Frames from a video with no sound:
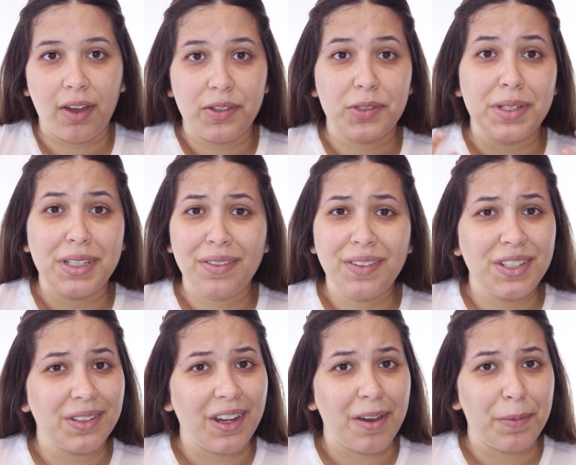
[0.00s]
So I definitely
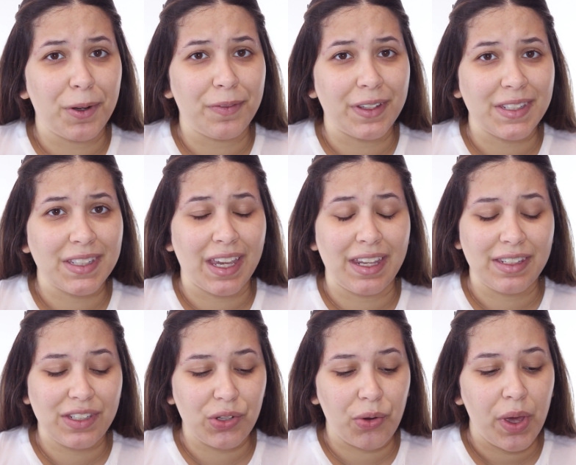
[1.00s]
don't have perfect skin.
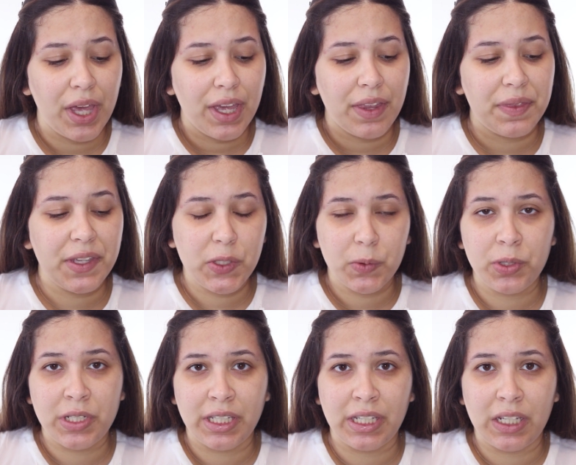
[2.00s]
So this
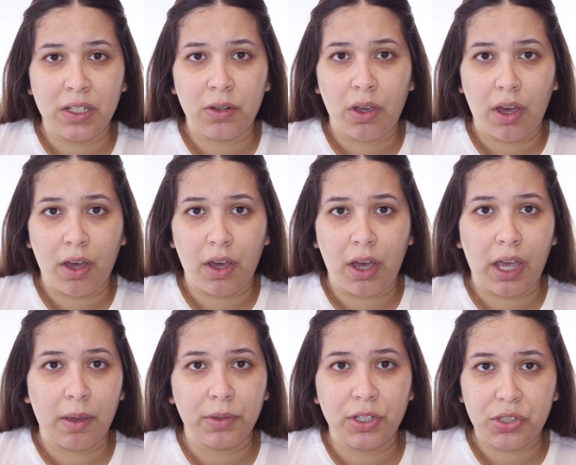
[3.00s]
routine,
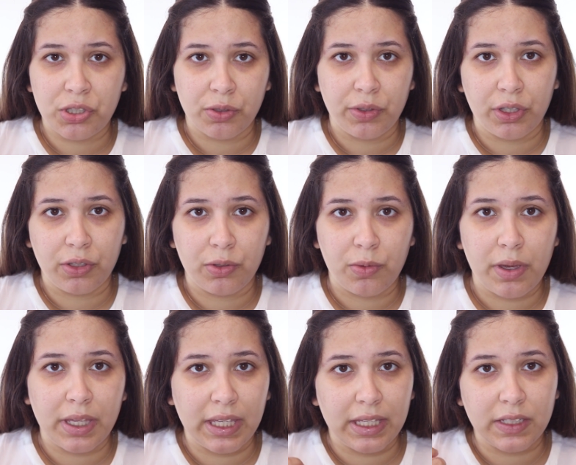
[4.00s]
I'm gonna show you
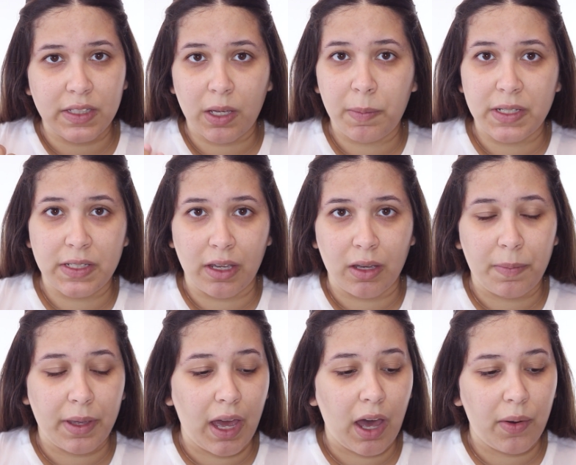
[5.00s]
step by step
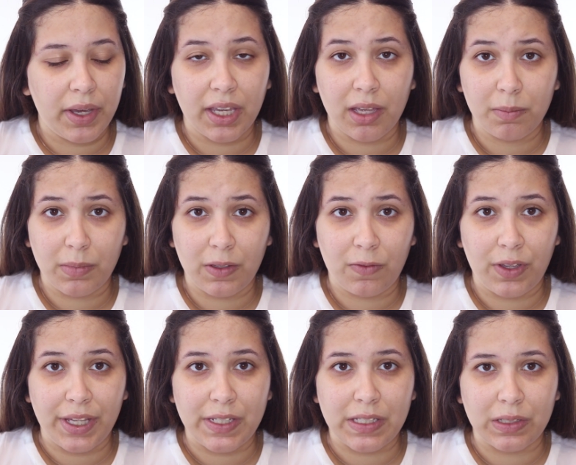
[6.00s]
how I get my
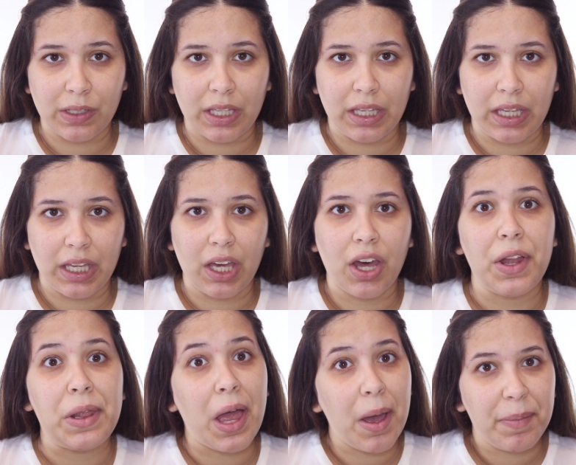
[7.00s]
face looking a
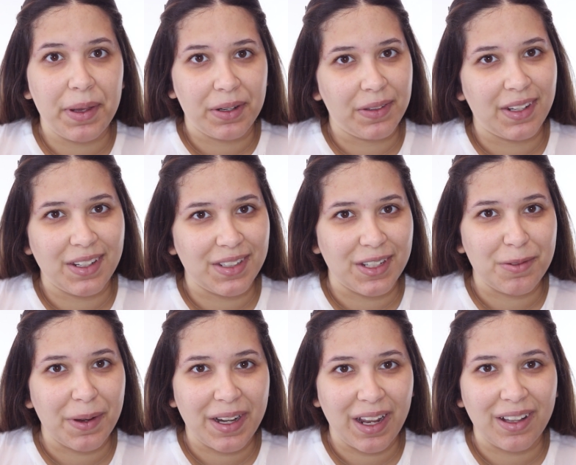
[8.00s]
lot better than it does
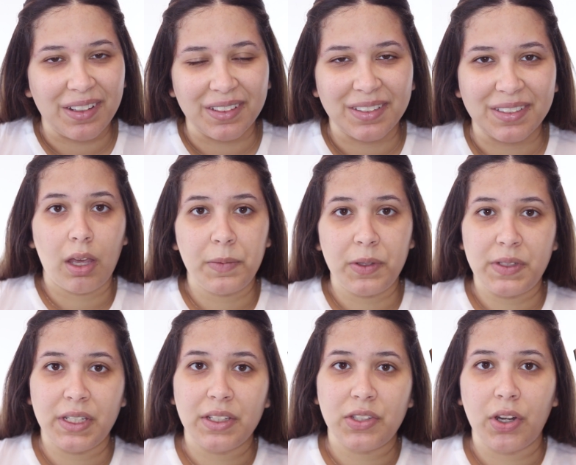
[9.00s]
right now. I'm
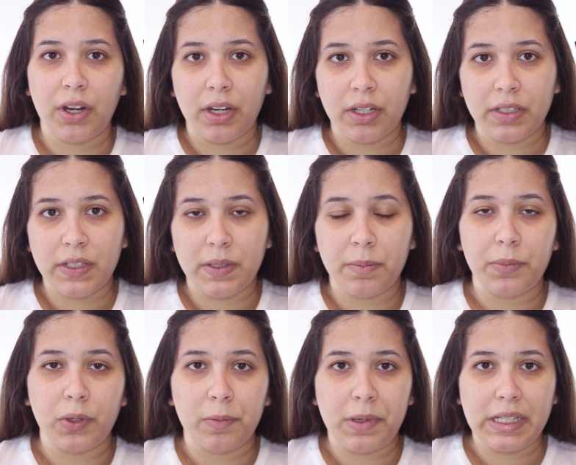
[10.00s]
using Tarte's
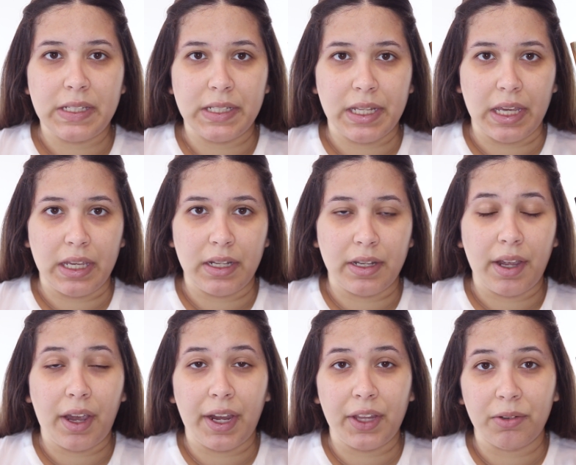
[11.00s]
Mermaid Skin
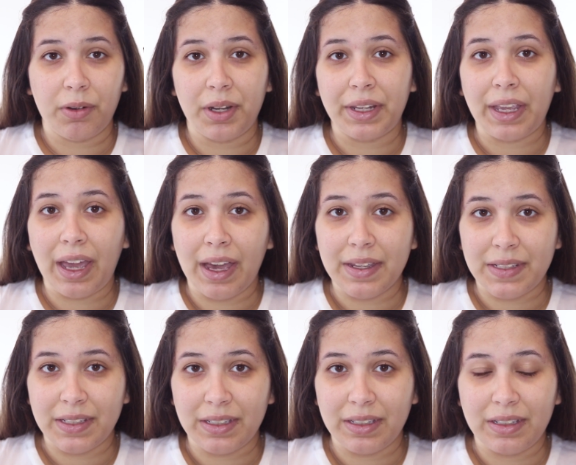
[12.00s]
Hyaluronic
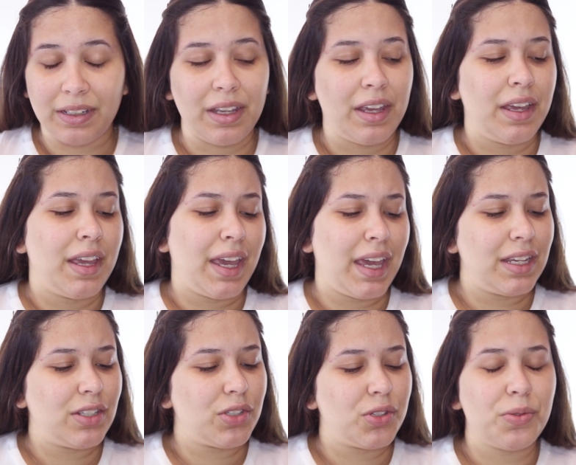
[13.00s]
Acid
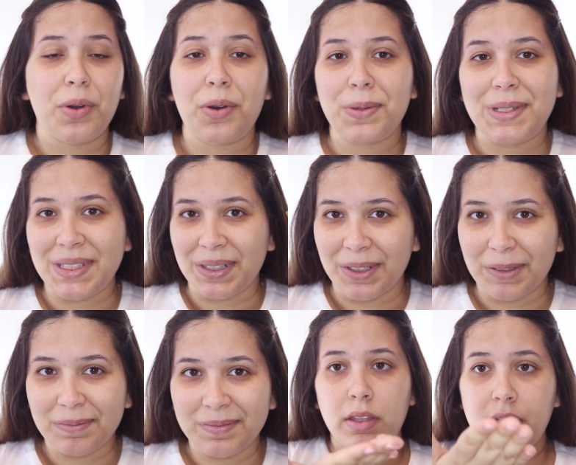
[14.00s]
H2O
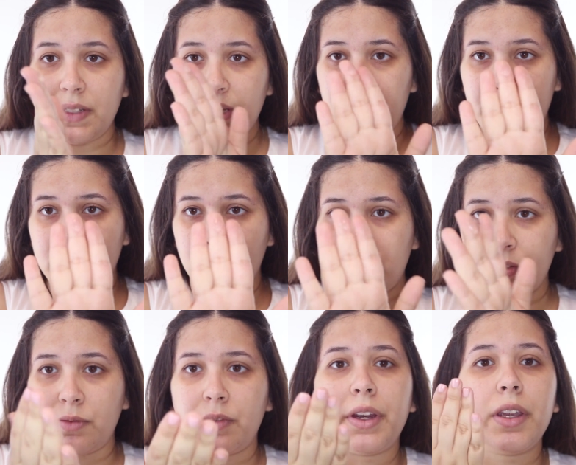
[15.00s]
Serum. This step is
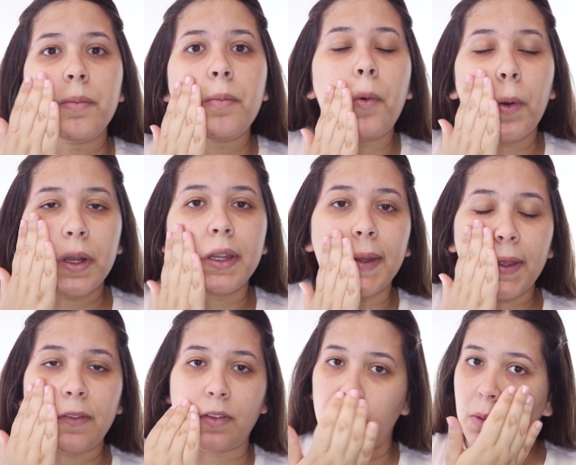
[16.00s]
also very important
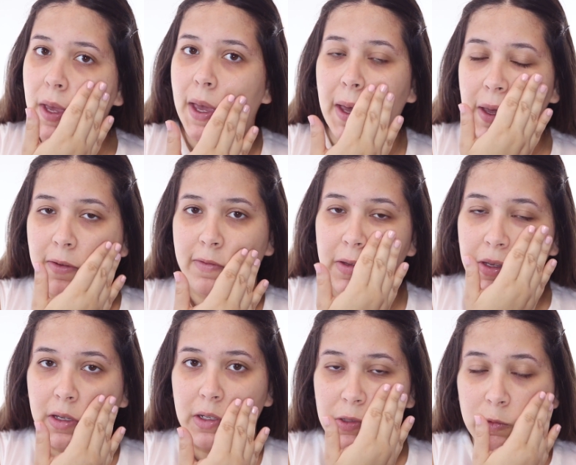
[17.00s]
if you have
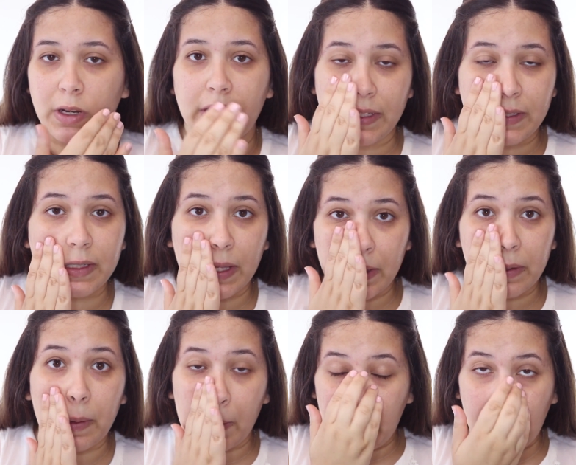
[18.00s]
dry
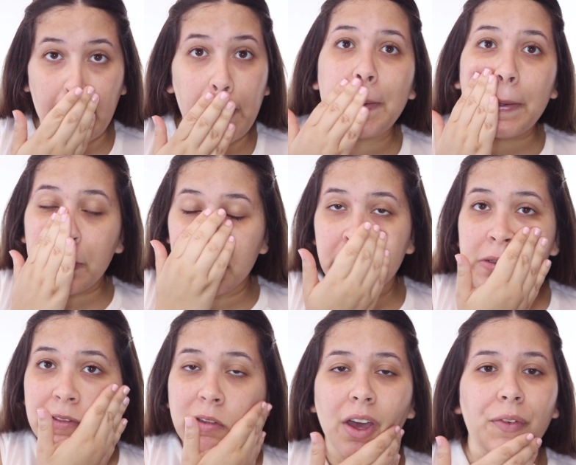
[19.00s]
skin. Even
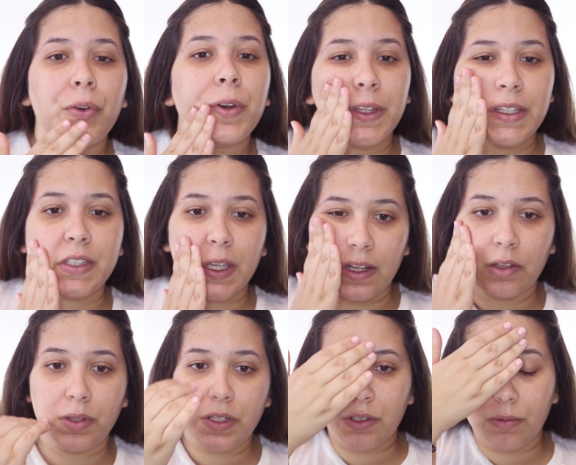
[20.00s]
if you have oily skin, I
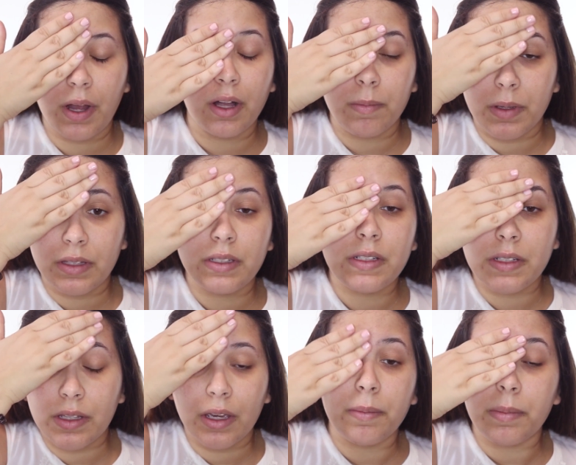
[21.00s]
would still recommend this
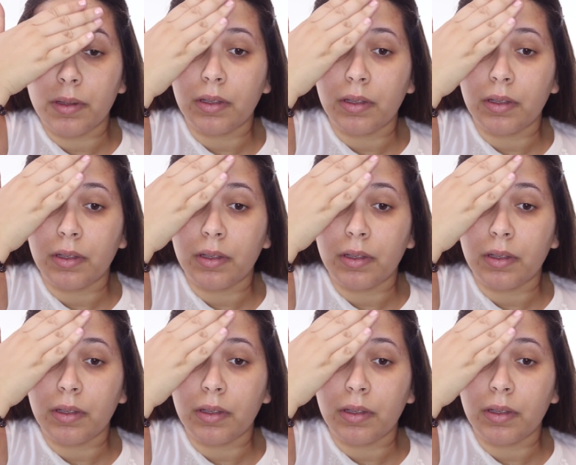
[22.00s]
step.